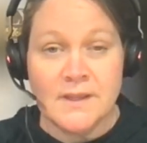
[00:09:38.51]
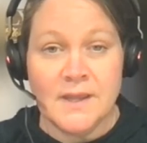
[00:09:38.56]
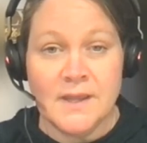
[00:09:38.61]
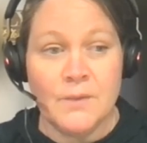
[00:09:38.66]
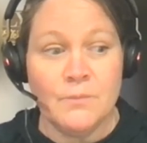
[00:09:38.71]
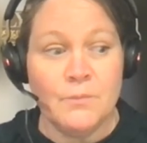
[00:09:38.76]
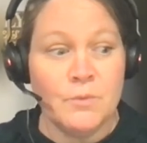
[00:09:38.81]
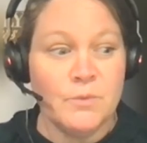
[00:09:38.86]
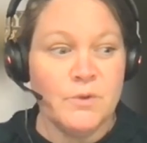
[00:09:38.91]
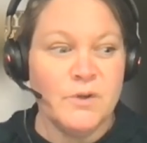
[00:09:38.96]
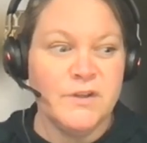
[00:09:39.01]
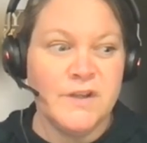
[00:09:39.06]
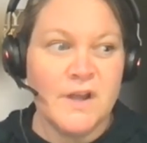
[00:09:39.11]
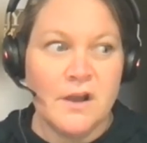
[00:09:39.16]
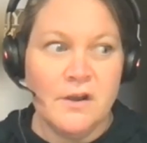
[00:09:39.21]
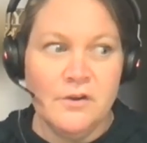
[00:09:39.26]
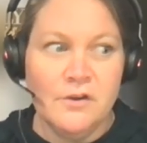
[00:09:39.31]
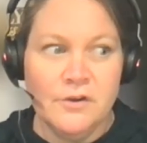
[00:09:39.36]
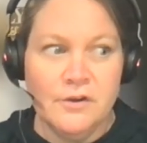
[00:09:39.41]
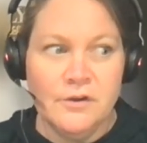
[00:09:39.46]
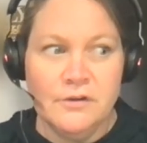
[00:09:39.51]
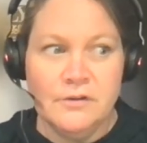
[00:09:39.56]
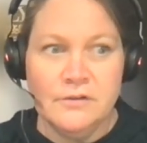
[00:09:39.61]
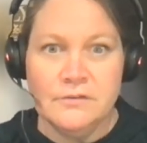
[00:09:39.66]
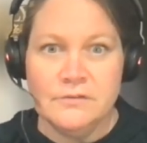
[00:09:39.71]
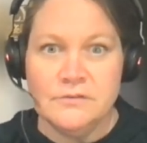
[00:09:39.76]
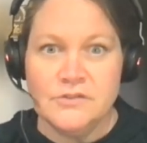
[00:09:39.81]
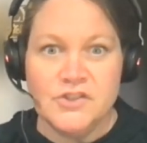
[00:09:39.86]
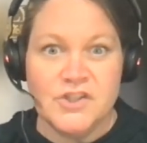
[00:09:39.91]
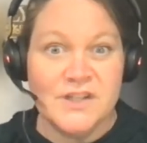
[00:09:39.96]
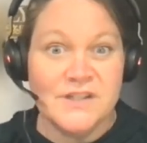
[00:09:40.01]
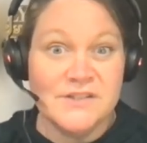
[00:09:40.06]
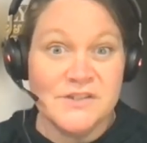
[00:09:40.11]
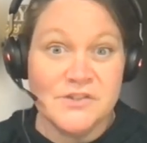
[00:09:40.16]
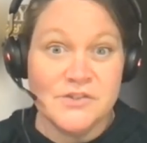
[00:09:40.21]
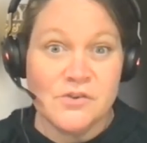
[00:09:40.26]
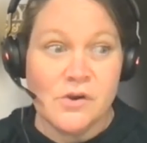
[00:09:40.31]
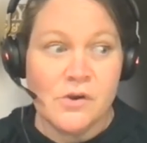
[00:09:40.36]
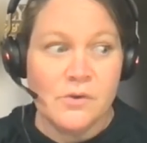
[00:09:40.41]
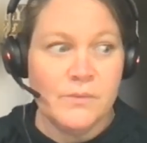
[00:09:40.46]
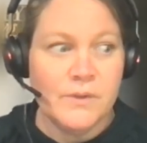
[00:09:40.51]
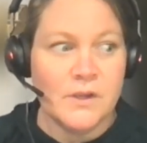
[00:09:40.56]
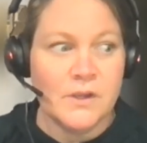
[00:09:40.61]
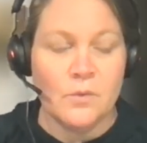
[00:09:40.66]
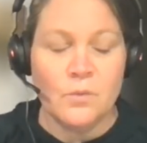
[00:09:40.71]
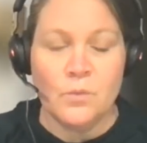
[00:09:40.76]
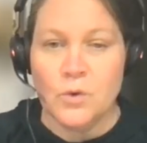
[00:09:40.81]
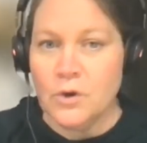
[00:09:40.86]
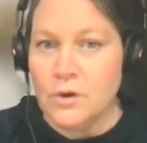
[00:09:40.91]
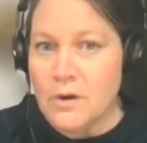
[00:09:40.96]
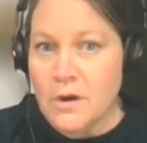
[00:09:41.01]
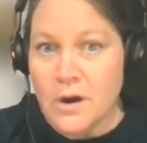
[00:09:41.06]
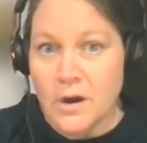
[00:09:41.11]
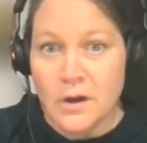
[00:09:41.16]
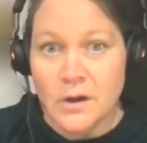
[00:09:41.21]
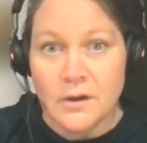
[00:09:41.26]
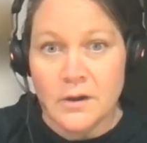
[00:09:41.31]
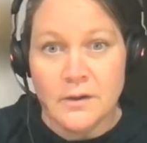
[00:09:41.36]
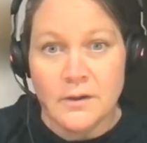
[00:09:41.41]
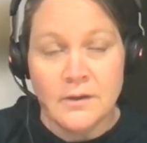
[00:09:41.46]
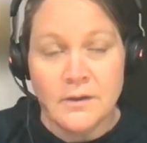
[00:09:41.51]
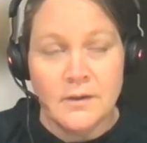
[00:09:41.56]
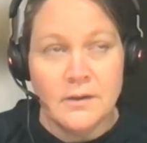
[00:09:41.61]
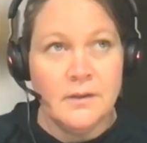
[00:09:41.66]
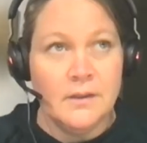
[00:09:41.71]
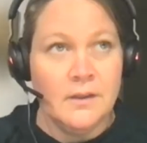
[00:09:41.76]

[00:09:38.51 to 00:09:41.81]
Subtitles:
And when we're younger, chances are we can work hard,